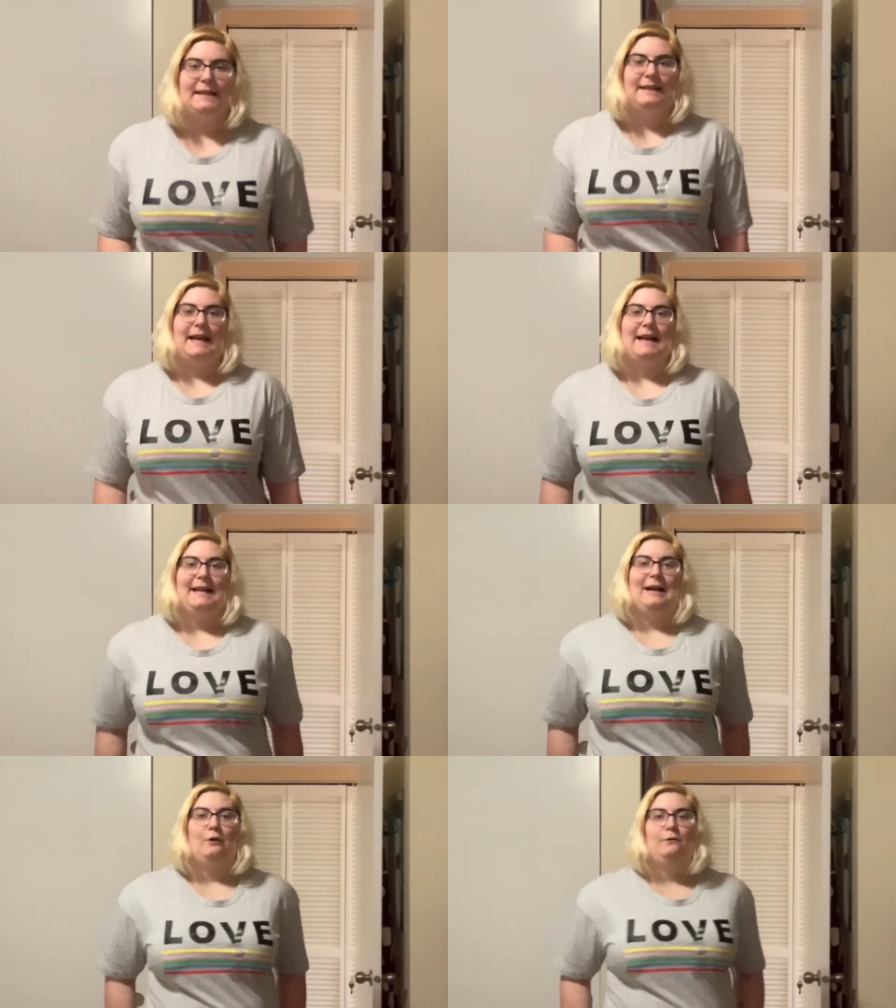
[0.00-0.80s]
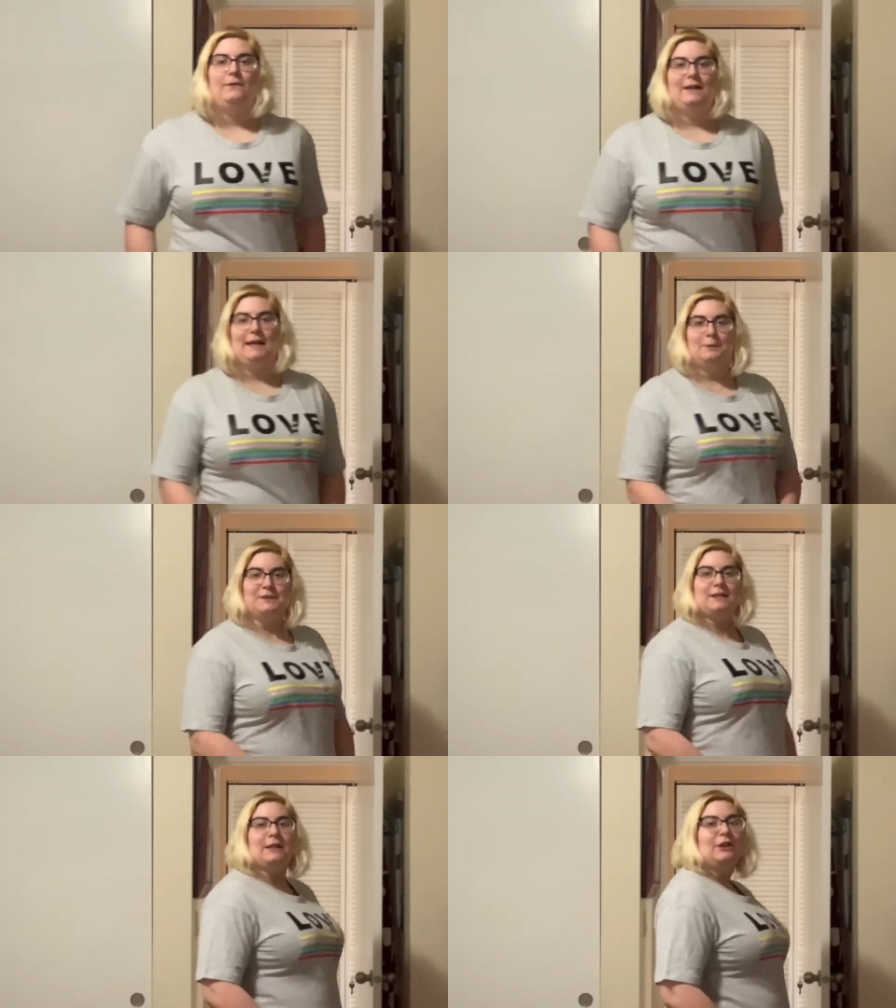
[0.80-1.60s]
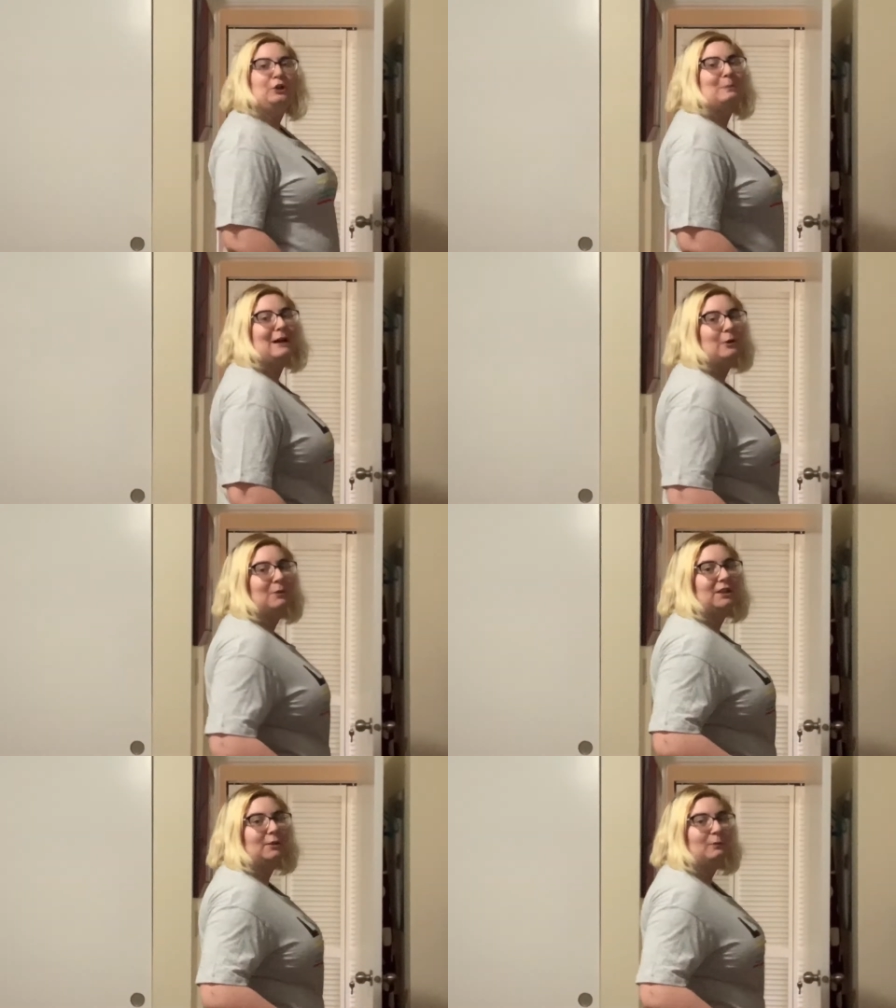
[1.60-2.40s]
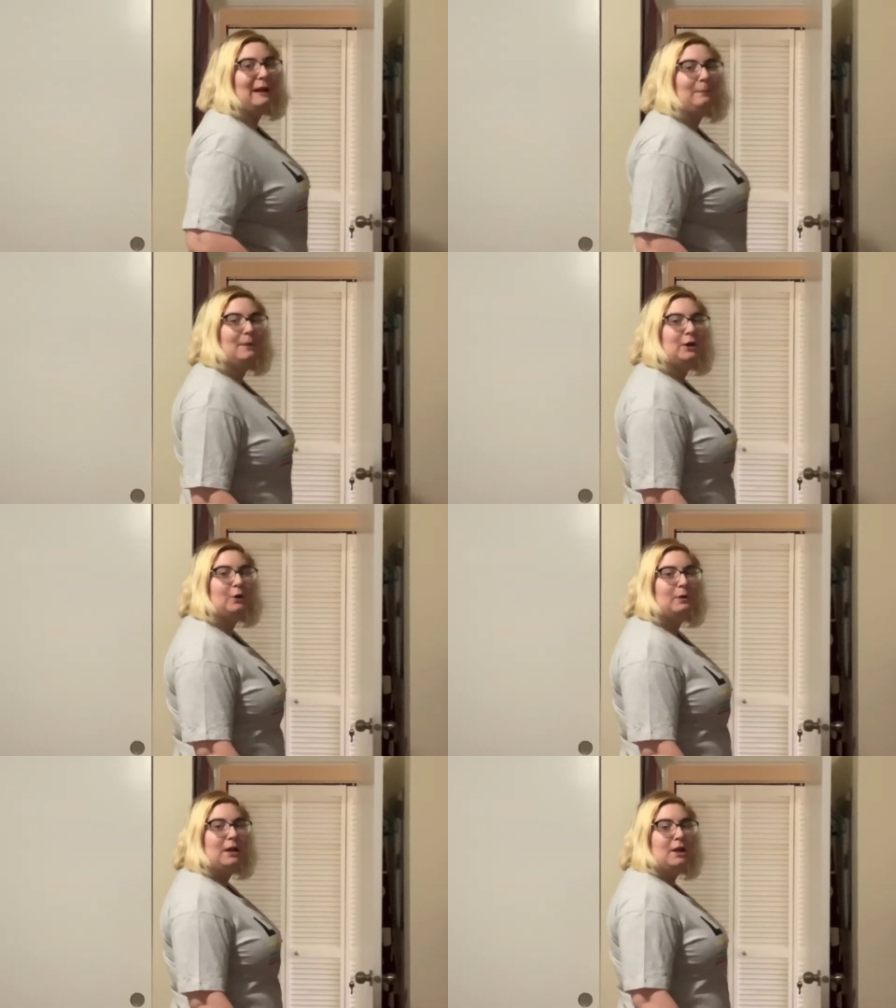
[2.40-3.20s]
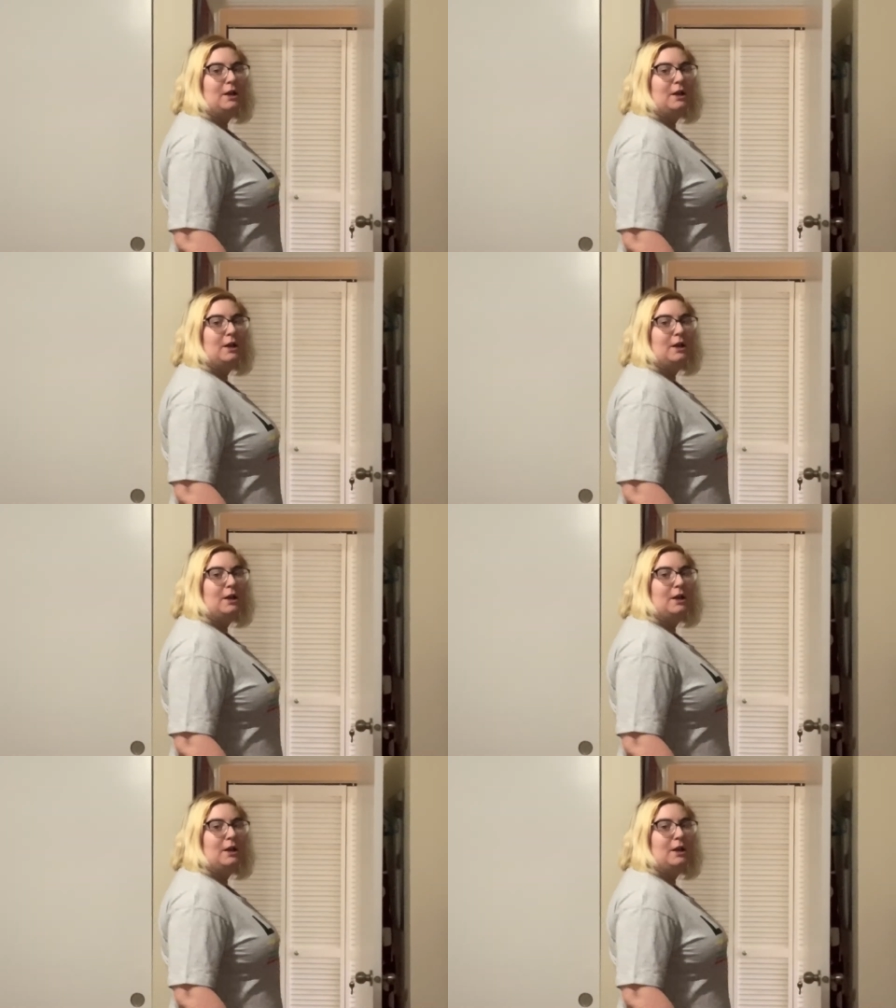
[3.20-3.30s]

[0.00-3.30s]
that outfit I was telling you about with the rainbow.